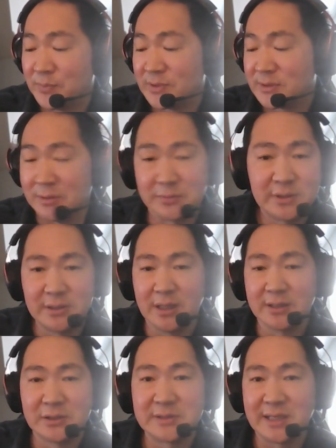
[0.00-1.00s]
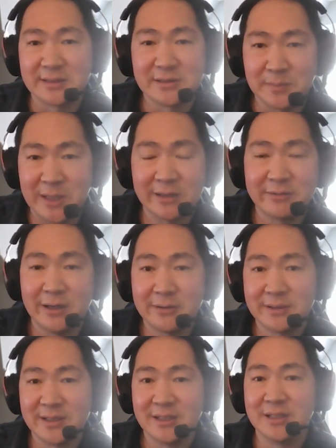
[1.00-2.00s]
So 2 seconds of
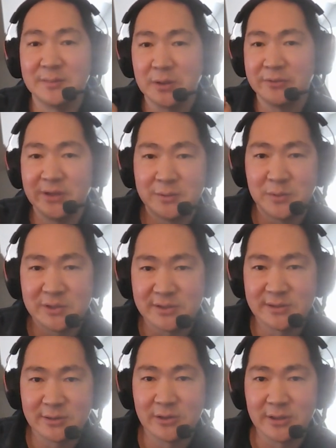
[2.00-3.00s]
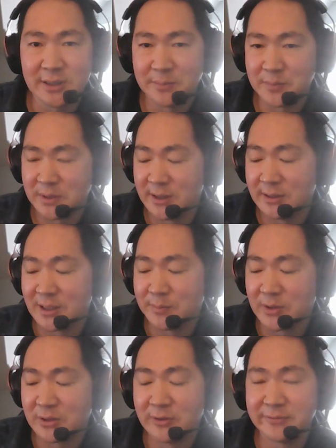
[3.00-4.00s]
background. Emovid, which is the current company that
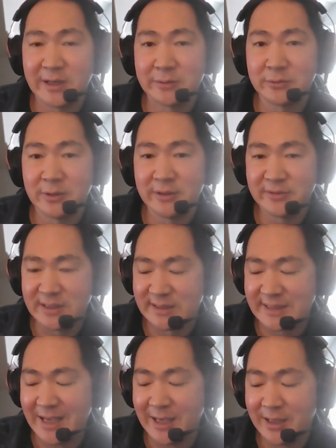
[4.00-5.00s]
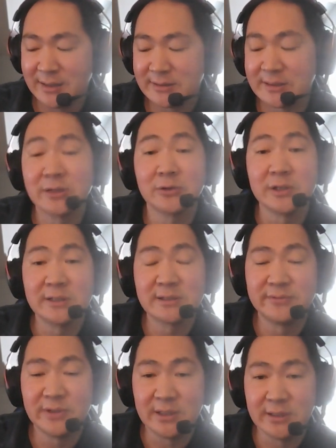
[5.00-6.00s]
I'm the co-founder of, is
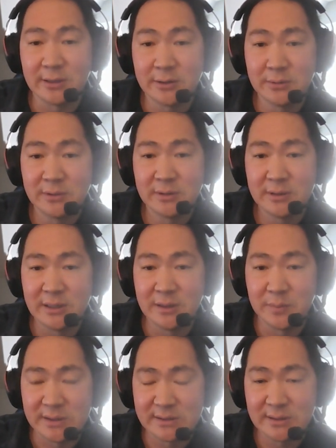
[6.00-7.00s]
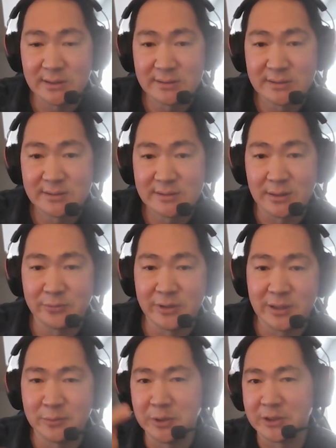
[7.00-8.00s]
asynchronous video in business. So
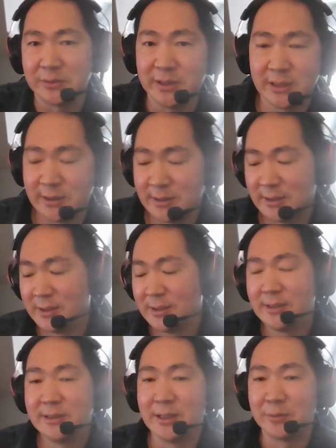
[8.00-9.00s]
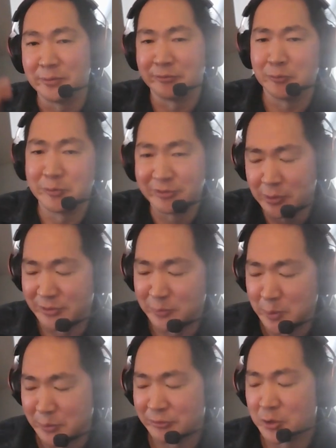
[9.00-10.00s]
we're doing, we're
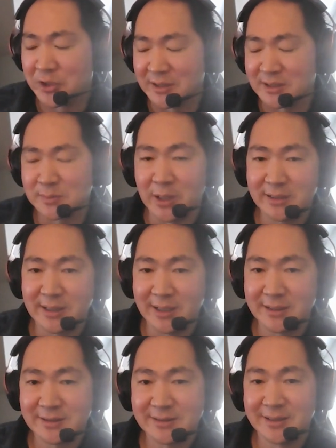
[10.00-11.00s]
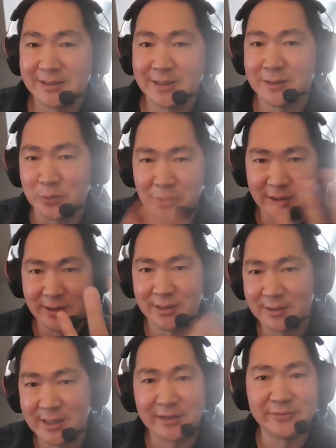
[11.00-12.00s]
recording this podcast, and we're on
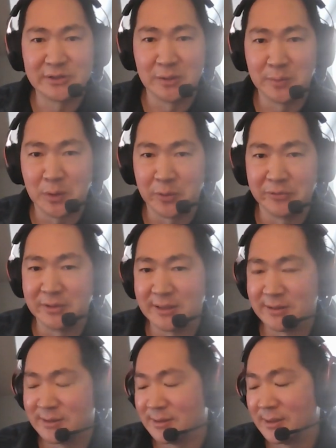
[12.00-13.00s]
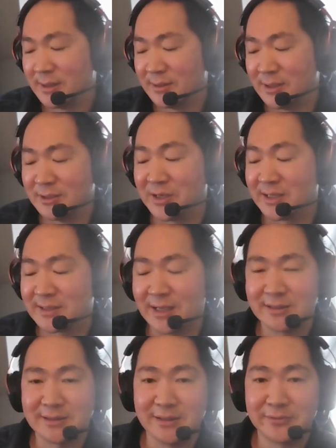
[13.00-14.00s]
a kind of a Zoom equivalent that you guys
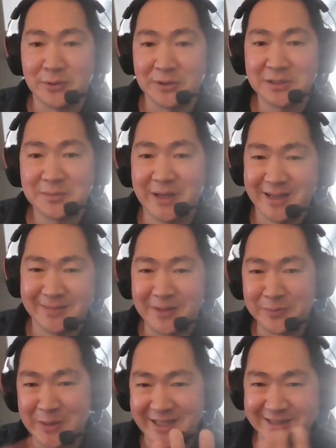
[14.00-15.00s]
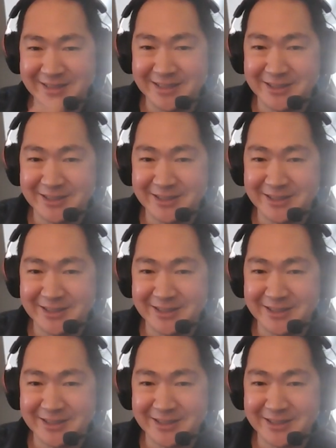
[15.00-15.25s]
can't see, of course, but we can see